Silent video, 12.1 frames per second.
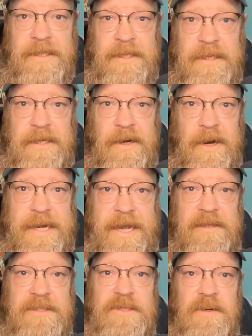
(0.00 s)
All right,
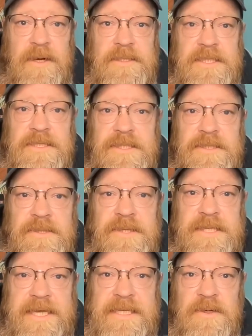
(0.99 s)
now let's turn our attention
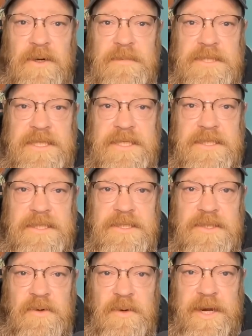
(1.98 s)
to today's armed
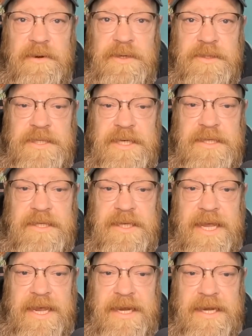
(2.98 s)
citizen story, our good deed of the
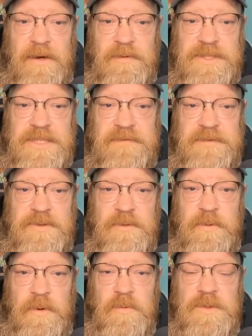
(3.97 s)
day, and our
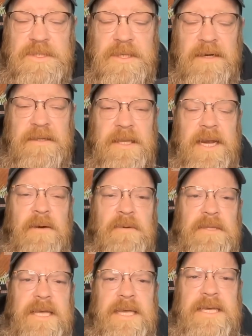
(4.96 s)
recidivist report. We'll start
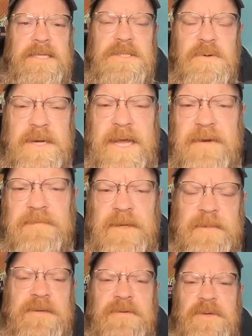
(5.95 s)
there with a, a story out
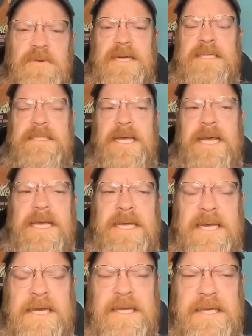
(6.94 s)
of
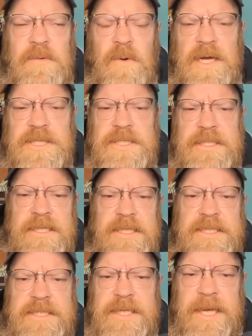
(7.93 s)
WUSA uh, in Washington,
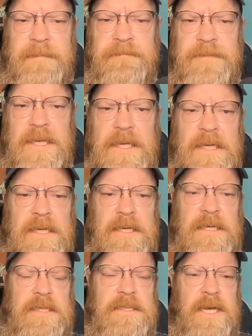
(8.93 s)
D.C.
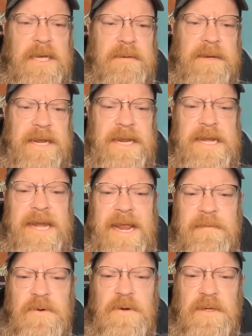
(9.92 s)
Talking about a
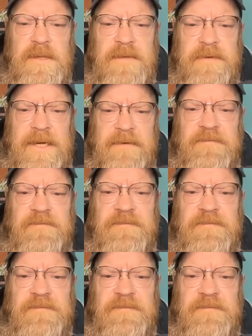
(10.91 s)
neighborhood living in